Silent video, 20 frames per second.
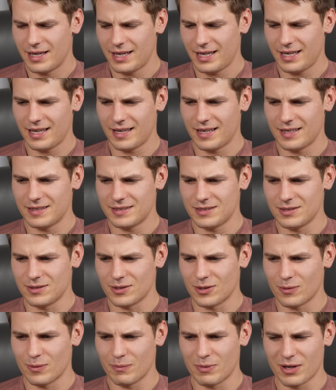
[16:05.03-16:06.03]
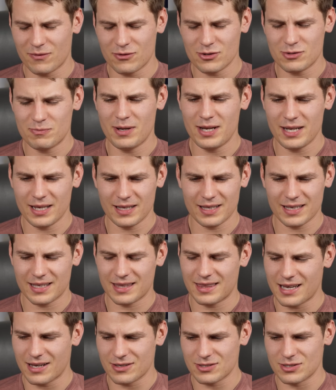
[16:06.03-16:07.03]
And you know, but if you're spending like
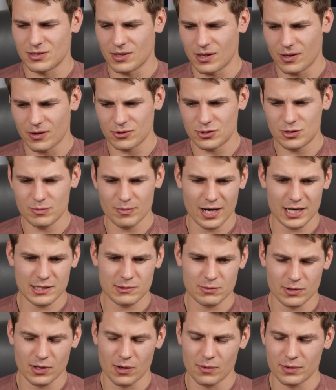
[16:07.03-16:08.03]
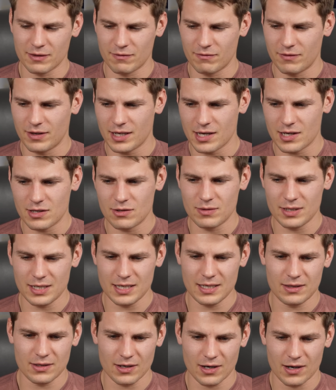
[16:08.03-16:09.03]
$1,000, you might as well go with NVIDIA. You
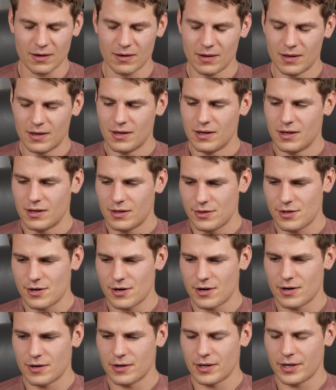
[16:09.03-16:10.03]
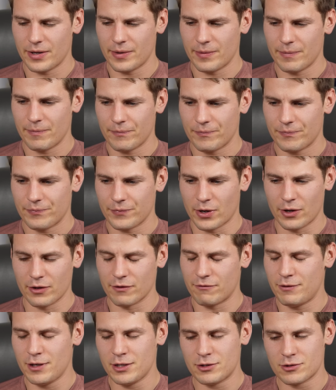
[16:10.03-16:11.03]
need their their um, all
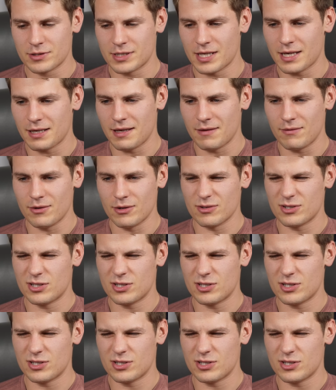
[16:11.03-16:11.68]
the features they give you.